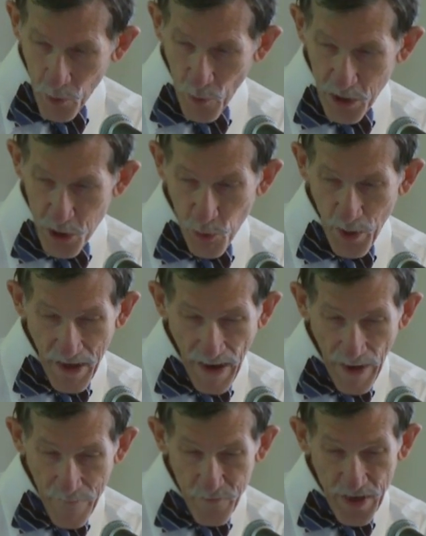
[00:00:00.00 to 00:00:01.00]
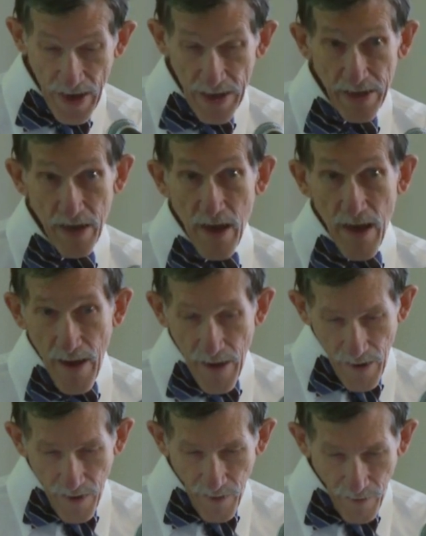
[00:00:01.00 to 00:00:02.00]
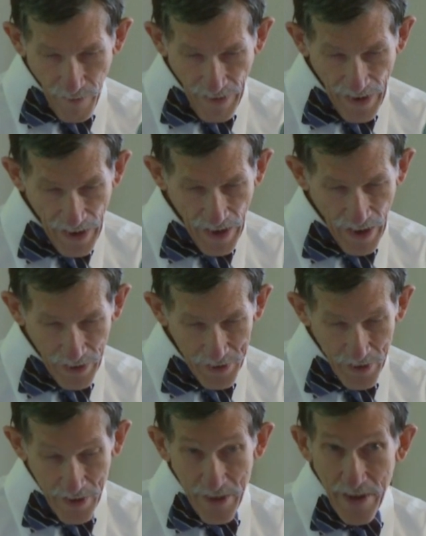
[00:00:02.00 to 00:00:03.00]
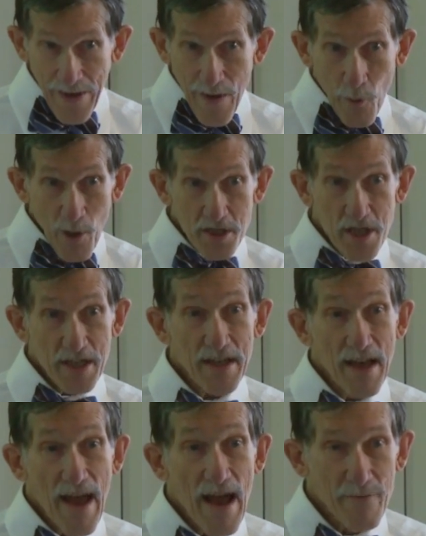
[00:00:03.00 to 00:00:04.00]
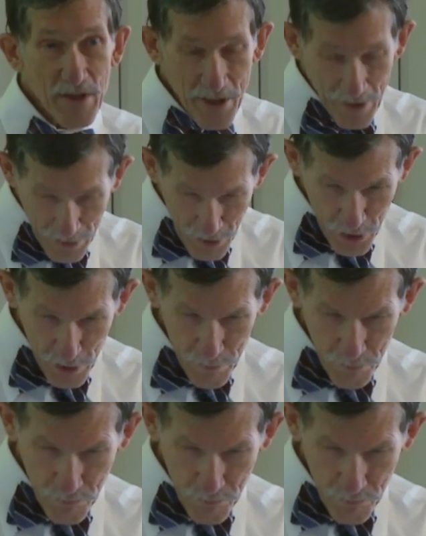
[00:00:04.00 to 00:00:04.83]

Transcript: which we have yet had was in evidence.